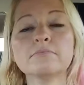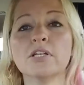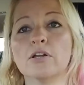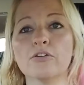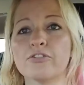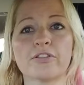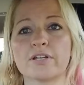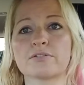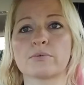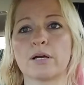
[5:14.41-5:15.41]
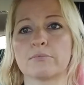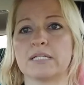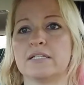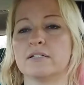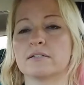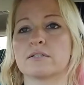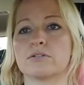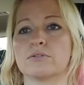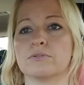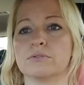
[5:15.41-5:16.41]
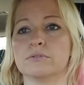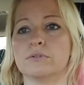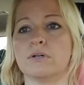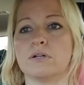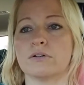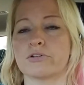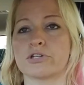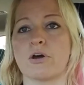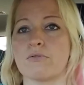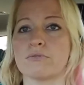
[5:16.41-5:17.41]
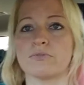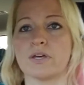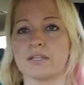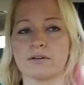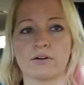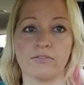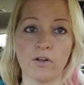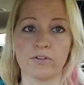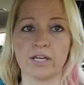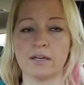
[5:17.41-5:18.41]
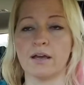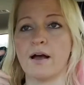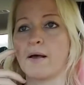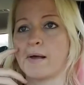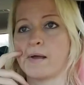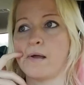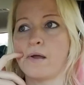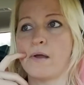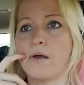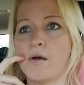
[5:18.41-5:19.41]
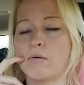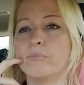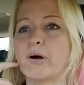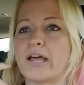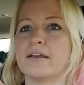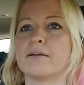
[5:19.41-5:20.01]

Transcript: you know, for things around me to show that they're evolving. But